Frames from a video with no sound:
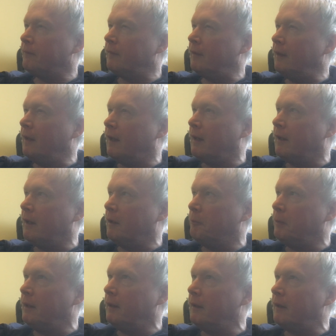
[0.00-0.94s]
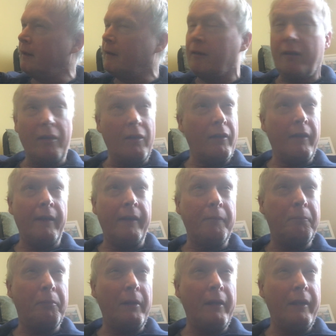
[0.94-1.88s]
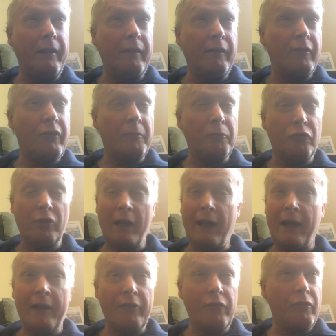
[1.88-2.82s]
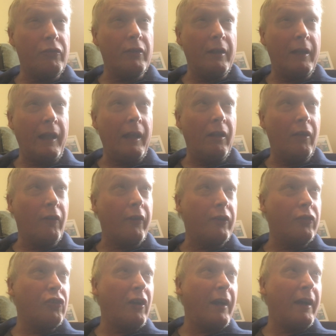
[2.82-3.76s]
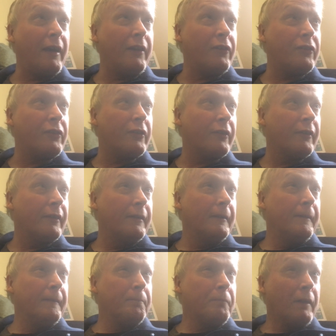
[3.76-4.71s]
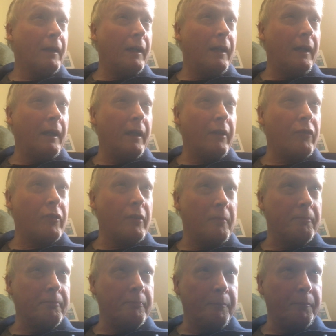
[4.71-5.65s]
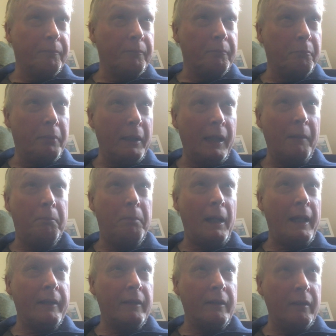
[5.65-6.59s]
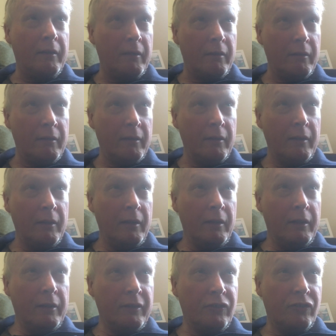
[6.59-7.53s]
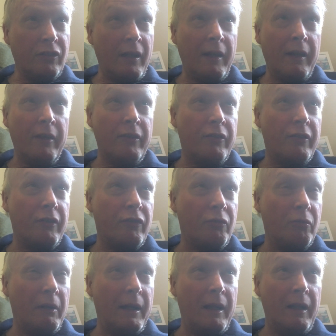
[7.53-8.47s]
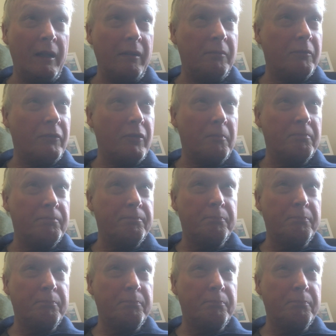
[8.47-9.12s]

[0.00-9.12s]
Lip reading: yeah, it'll be, and play some jazz, which I like a lot of jazz. Some big band jazz as well, some